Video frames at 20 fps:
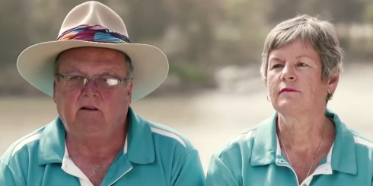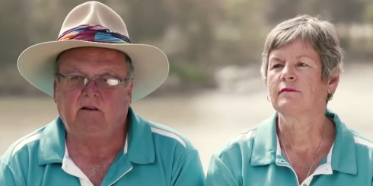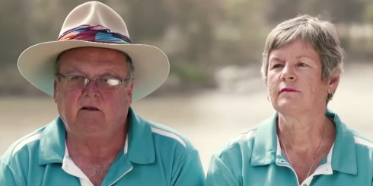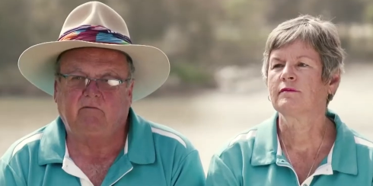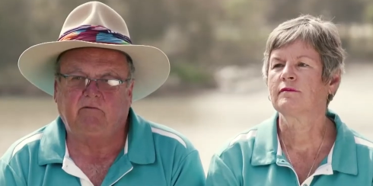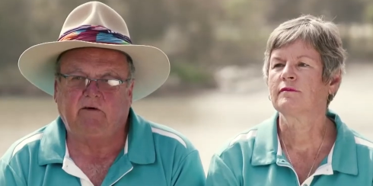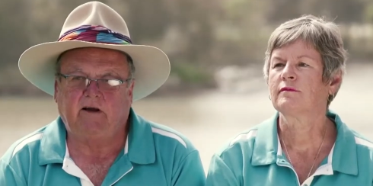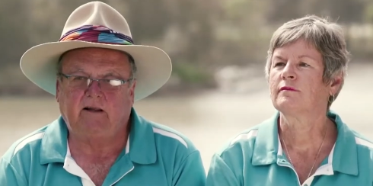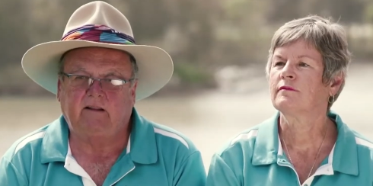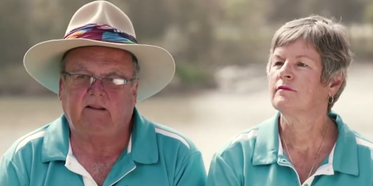Speaker 1: in
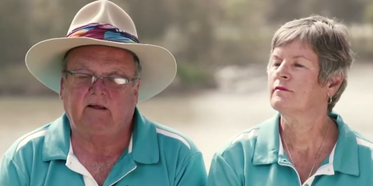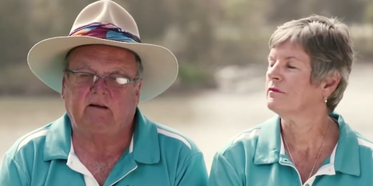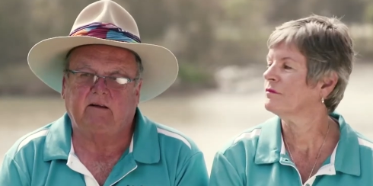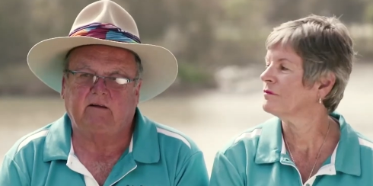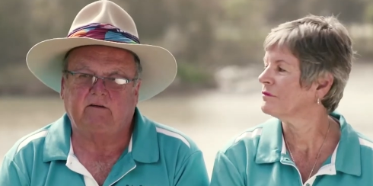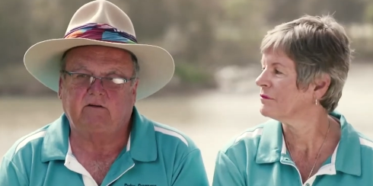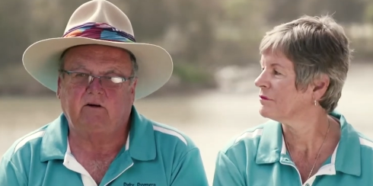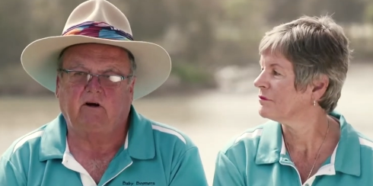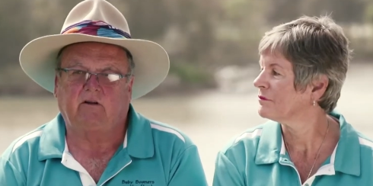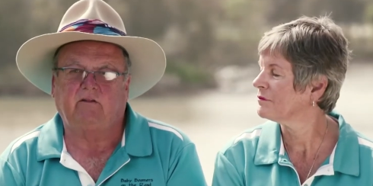the fact that
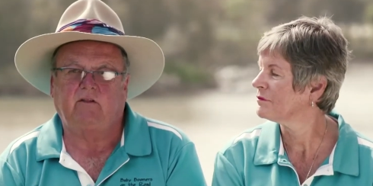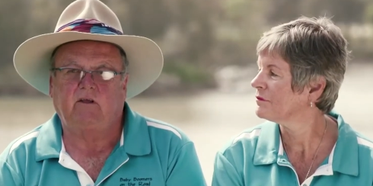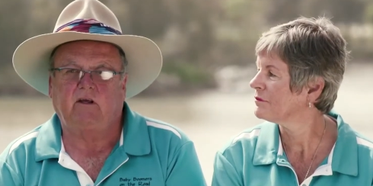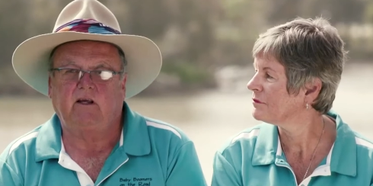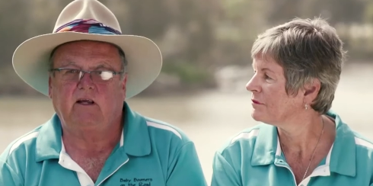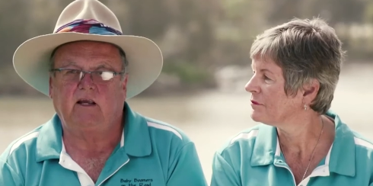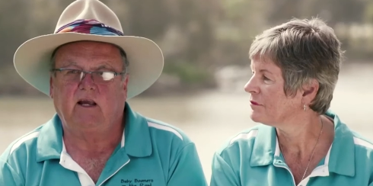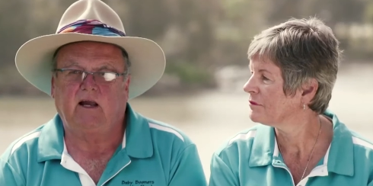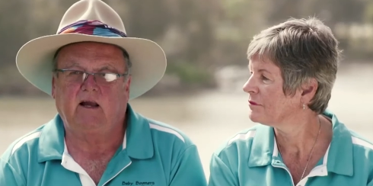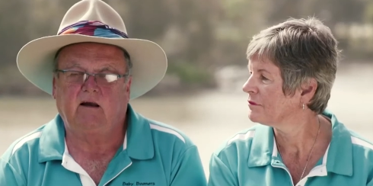it's got
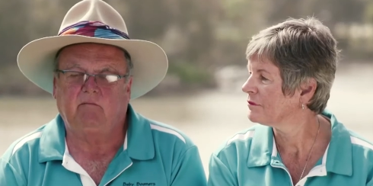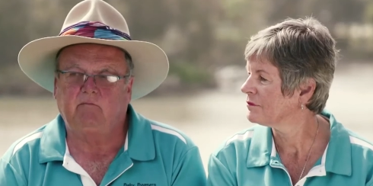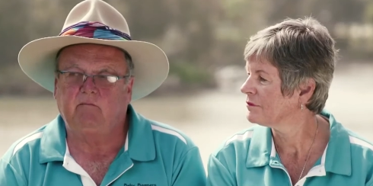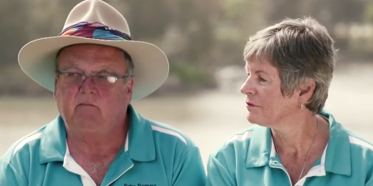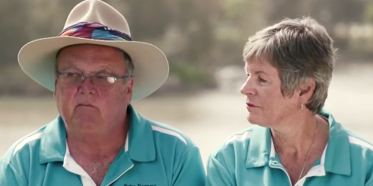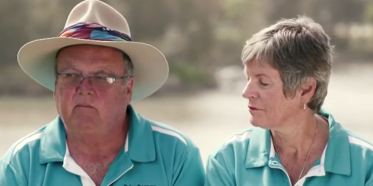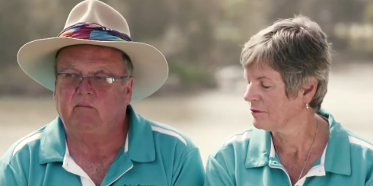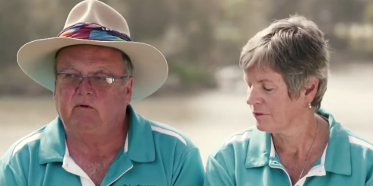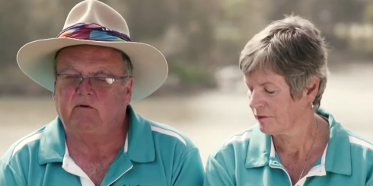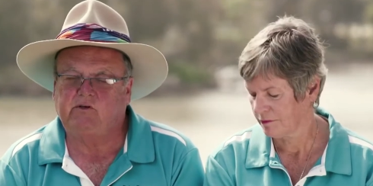the um,
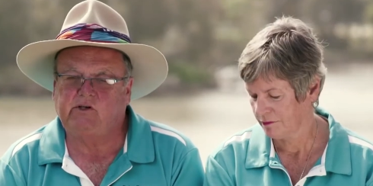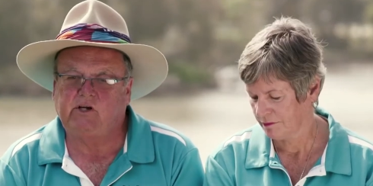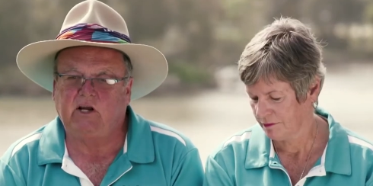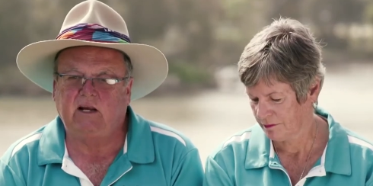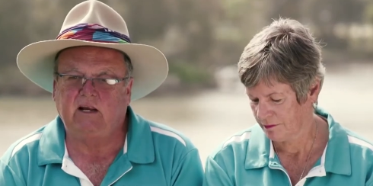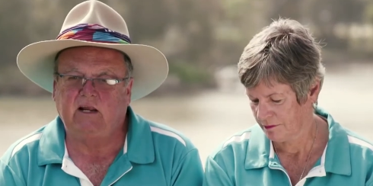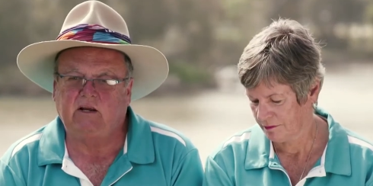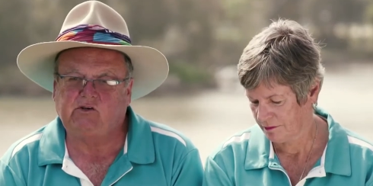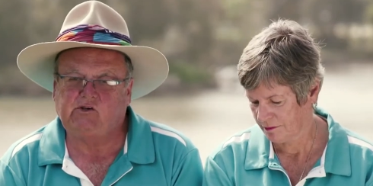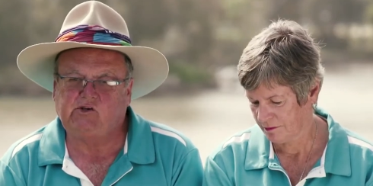
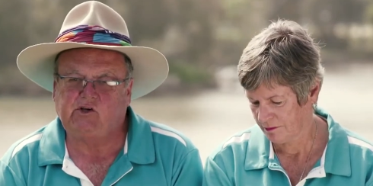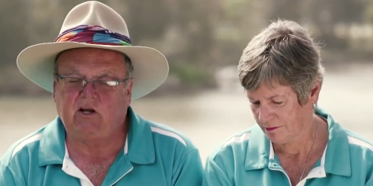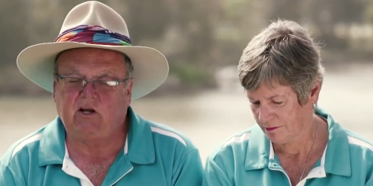GNS